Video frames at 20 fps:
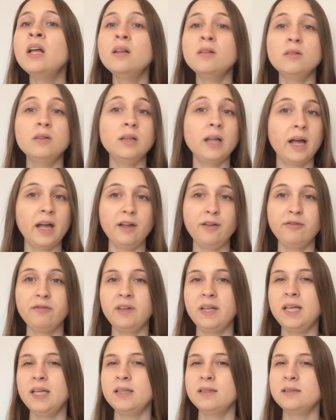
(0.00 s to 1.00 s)
life
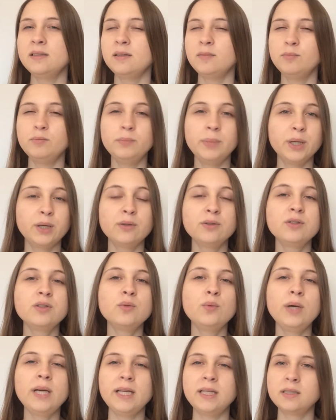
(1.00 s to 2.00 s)
is
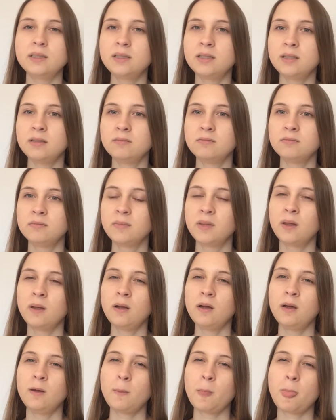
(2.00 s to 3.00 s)
bittersweet,
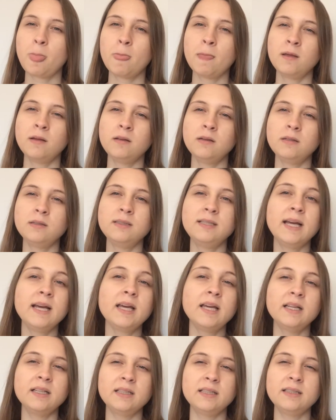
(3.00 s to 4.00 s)

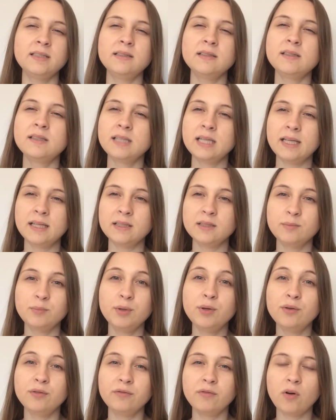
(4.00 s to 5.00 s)
decadence is
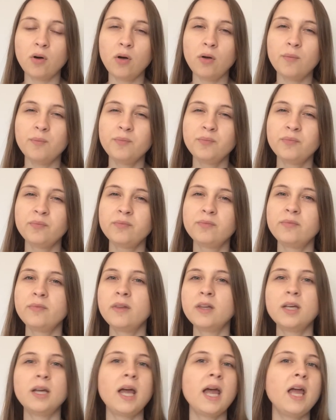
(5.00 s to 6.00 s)
beautiful,
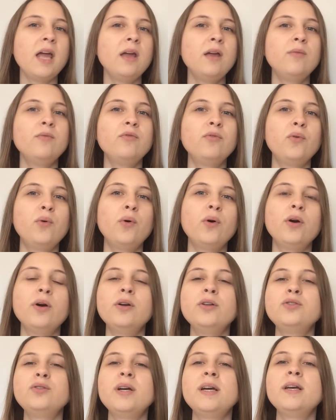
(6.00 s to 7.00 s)
aim
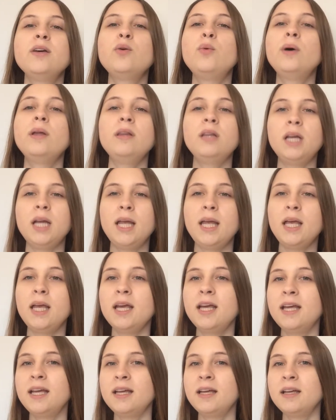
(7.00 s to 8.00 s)
for tranquility,
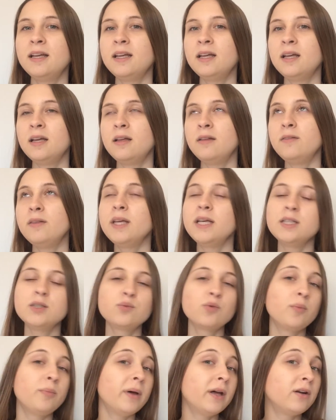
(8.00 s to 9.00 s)

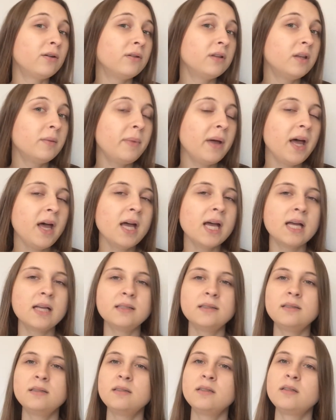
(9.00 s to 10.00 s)
things were better in the
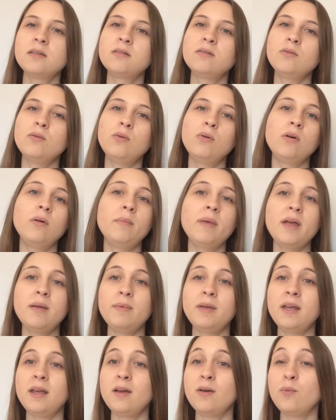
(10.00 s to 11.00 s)
past, or
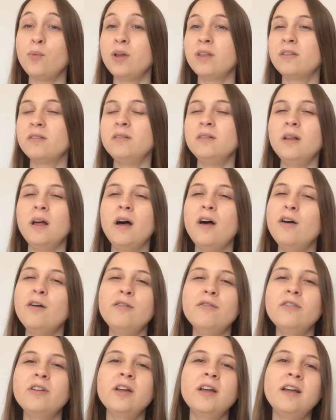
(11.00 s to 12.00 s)
maybe with
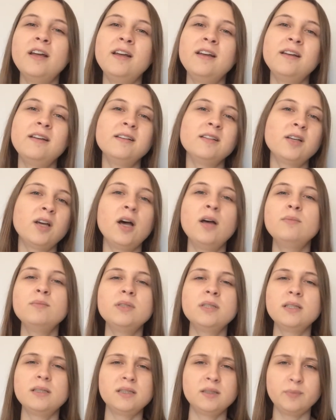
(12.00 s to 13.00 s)
love
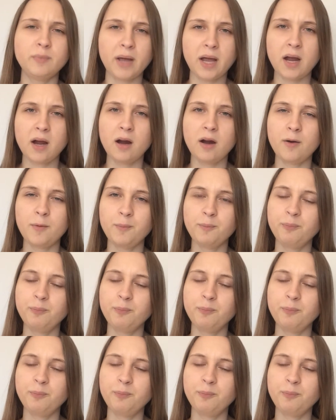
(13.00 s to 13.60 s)
comes despair.